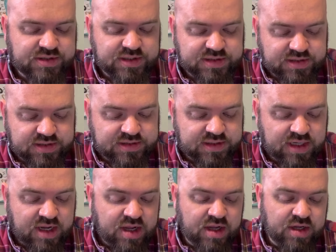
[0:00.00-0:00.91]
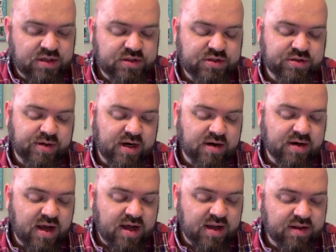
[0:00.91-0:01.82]
Jesus. To our
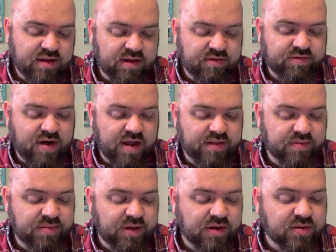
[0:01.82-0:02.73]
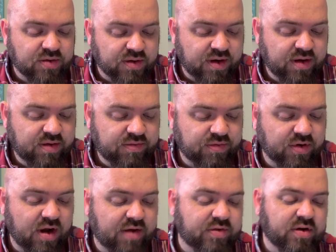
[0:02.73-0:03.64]
God and Father be glory
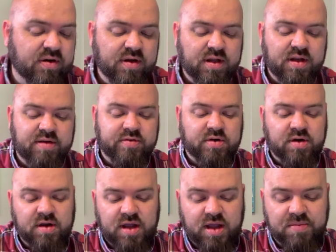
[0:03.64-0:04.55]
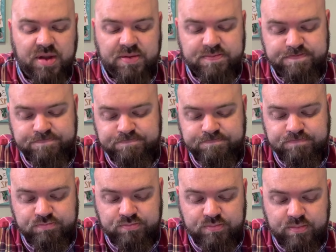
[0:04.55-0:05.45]
forever and ever. Amen.
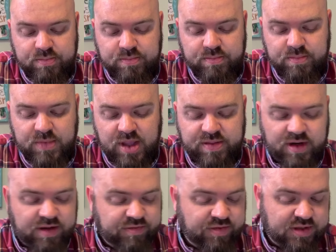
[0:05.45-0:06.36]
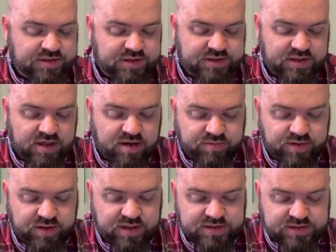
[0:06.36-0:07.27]
And then he finishes it off
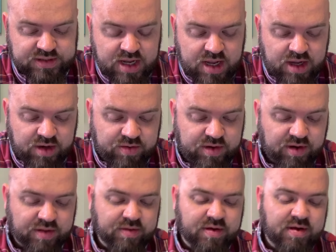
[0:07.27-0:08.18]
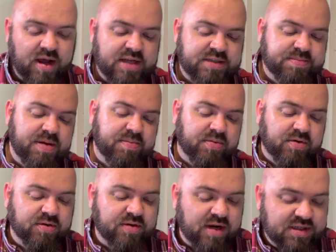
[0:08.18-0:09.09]
with this. Greet all the God's people
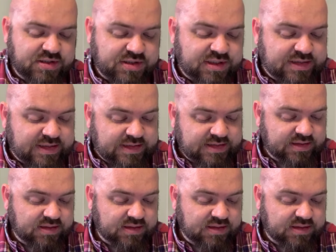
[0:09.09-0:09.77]
in Christ Jesus.